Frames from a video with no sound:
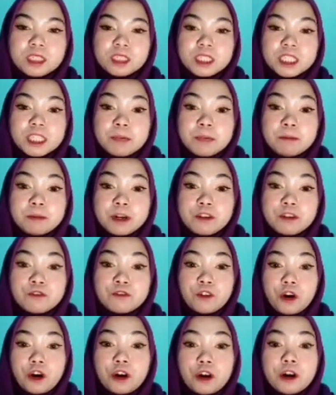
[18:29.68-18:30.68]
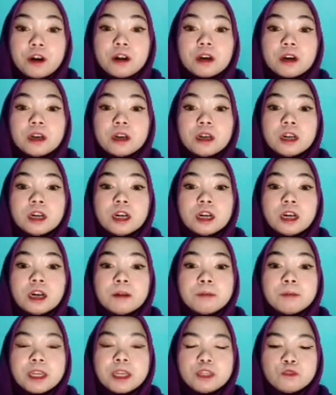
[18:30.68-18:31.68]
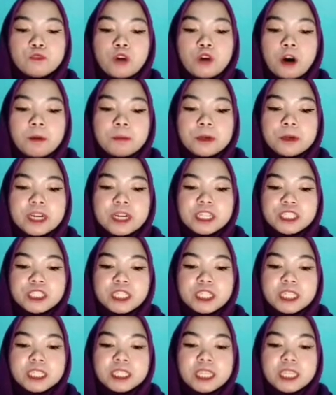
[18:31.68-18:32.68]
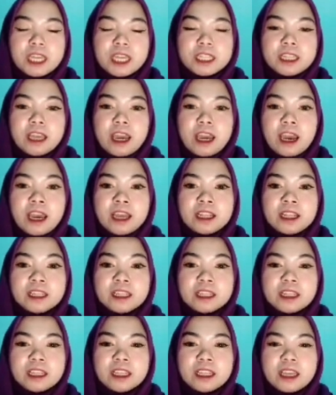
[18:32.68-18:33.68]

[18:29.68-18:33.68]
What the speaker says: symbol for manual operation that I